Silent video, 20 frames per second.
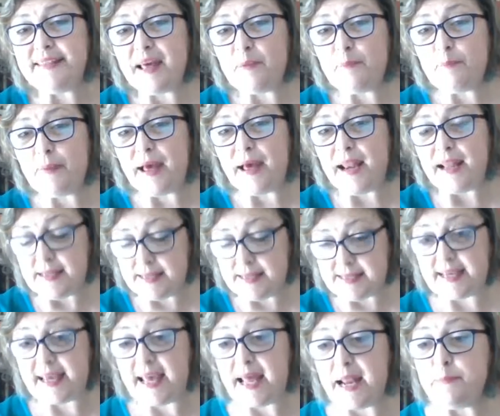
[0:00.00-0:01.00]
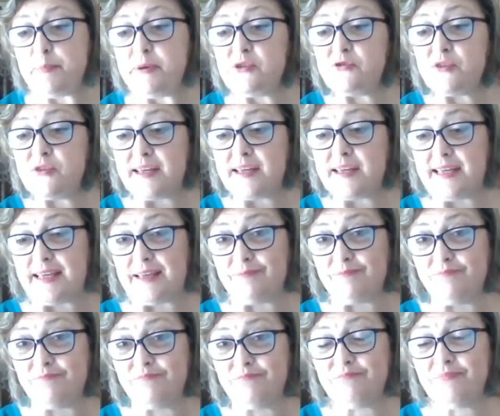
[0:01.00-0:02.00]
that balance can be tricky
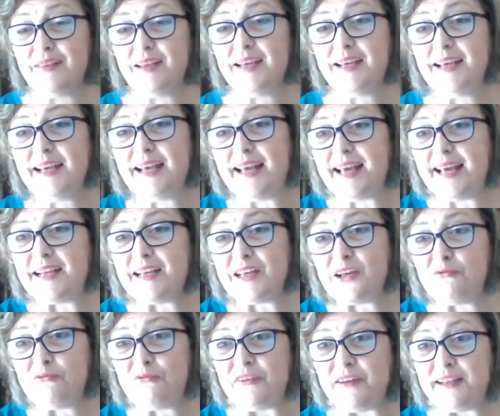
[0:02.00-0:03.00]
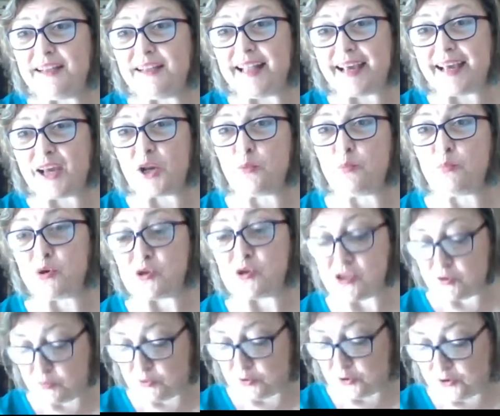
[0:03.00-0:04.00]
and can feel like an
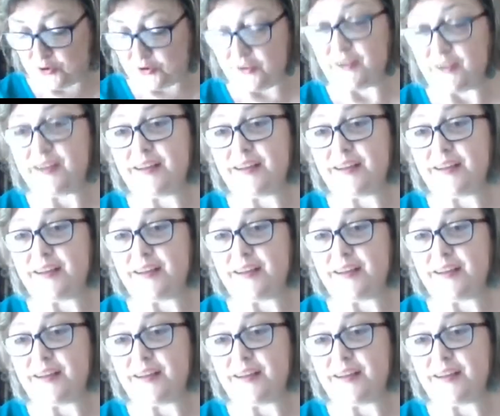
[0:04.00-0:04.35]
impossible